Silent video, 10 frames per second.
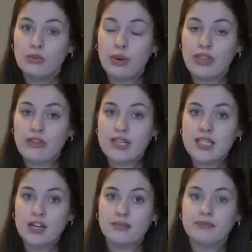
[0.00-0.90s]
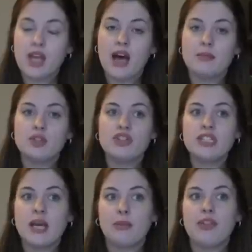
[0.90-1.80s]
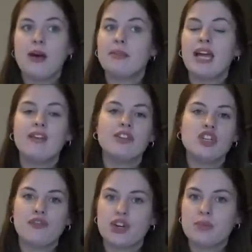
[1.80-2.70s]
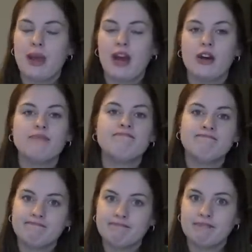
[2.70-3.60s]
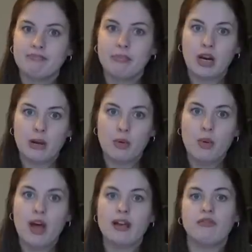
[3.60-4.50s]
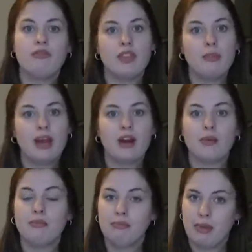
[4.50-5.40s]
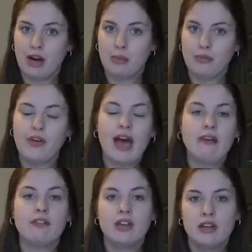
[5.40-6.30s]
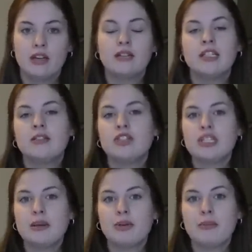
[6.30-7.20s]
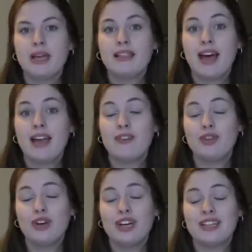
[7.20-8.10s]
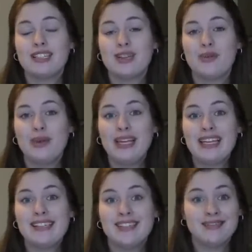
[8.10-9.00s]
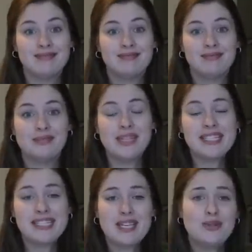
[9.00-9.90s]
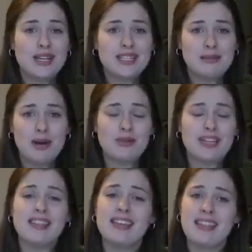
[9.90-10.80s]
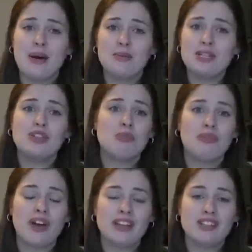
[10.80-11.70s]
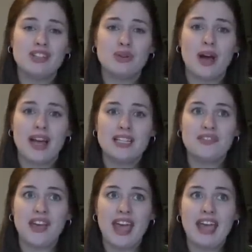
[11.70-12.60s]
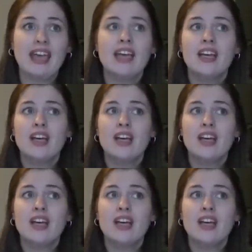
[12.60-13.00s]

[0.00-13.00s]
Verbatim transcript: within this year. Um, so just number them, like if it's your first pair, pair number one, fifth pair, pair number five, just number them like that if you could so we can we can see who does the most. I think that would be super fun to do kind of a